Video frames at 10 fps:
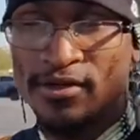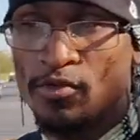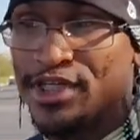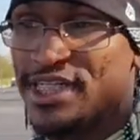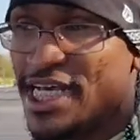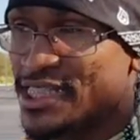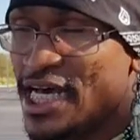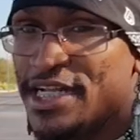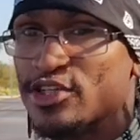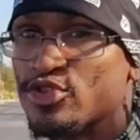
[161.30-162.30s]
which that's
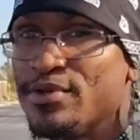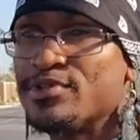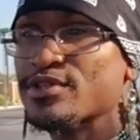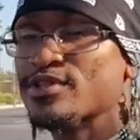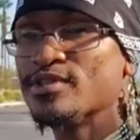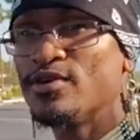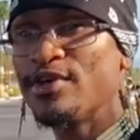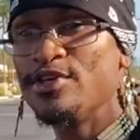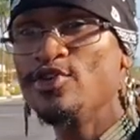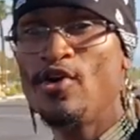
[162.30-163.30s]
not in the scriptures.
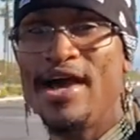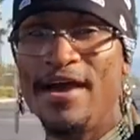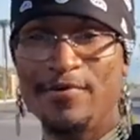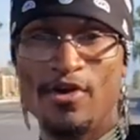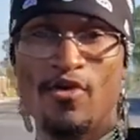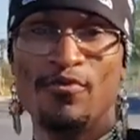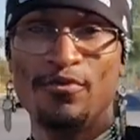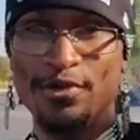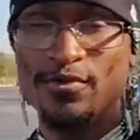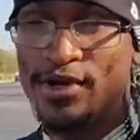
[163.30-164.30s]
Okay, you don't have your own
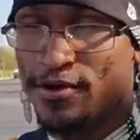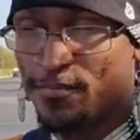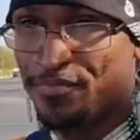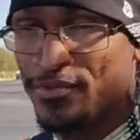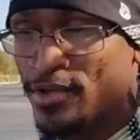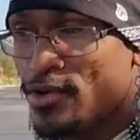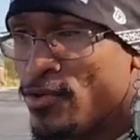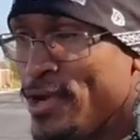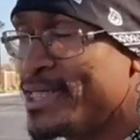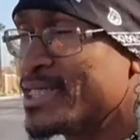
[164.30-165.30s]
free will.
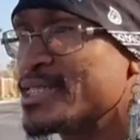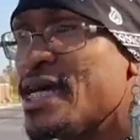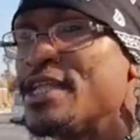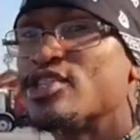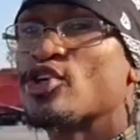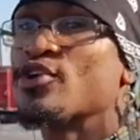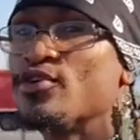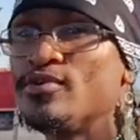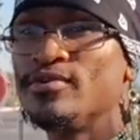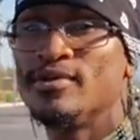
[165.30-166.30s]
Grace is not
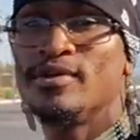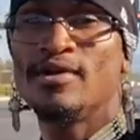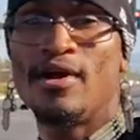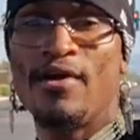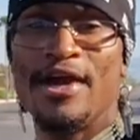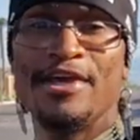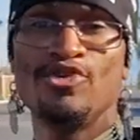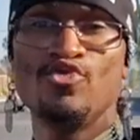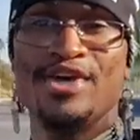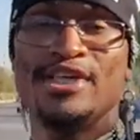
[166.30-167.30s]
eternal. All right,
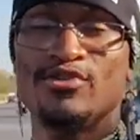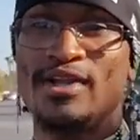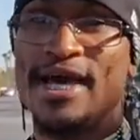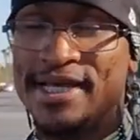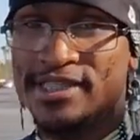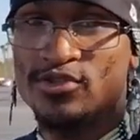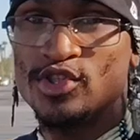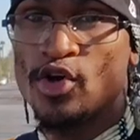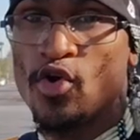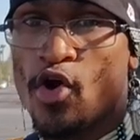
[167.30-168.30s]
you Israelites, you
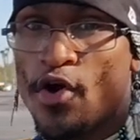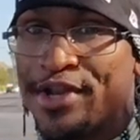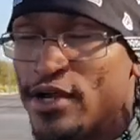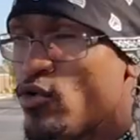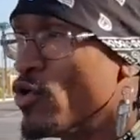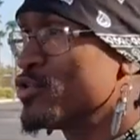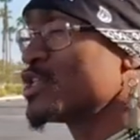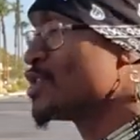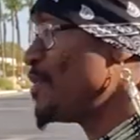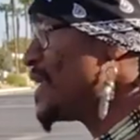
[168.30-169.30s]
so-called
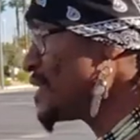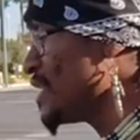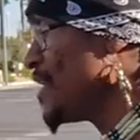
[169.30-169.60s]
Negroes, Hispanics,